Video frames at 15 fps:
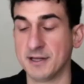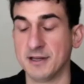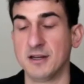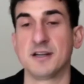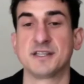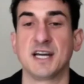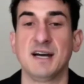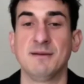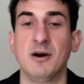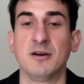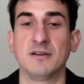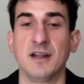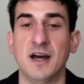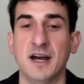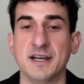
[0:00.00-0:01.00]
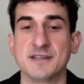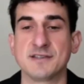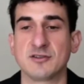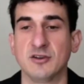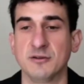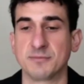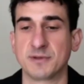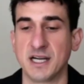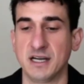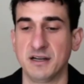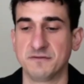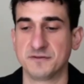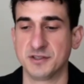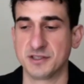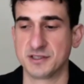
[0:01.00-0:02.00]
a lot of time online. So I'm
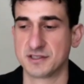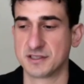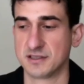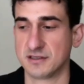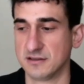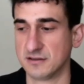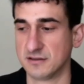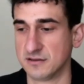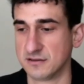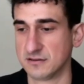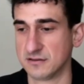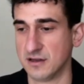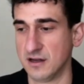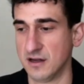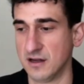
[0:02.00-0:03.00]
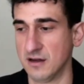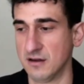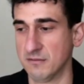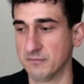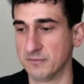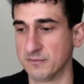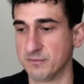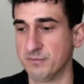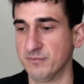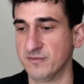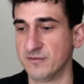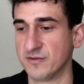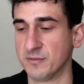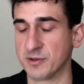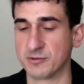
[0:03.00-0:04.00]
kind of just um,
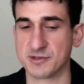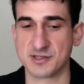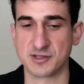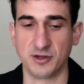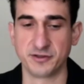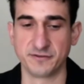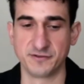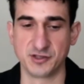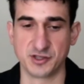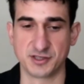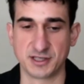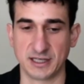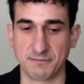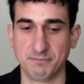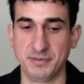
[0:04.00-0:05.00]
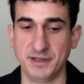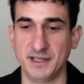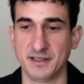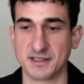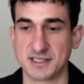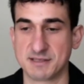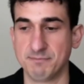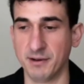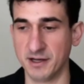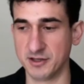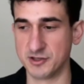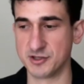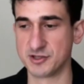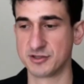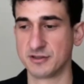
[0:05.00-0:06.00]
from the result of just like being a
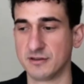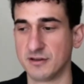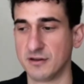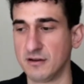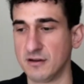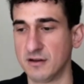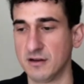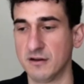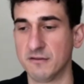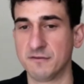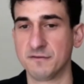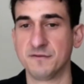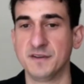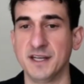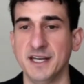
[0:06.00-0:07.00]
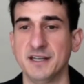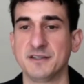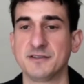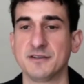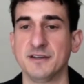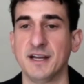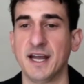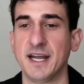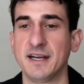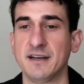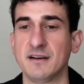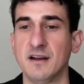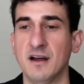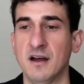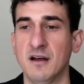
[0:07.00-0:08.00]
sponge of the internet,
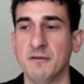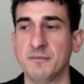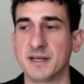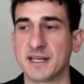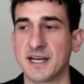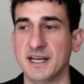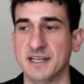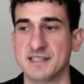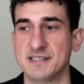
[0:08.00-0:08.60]
um, it kind of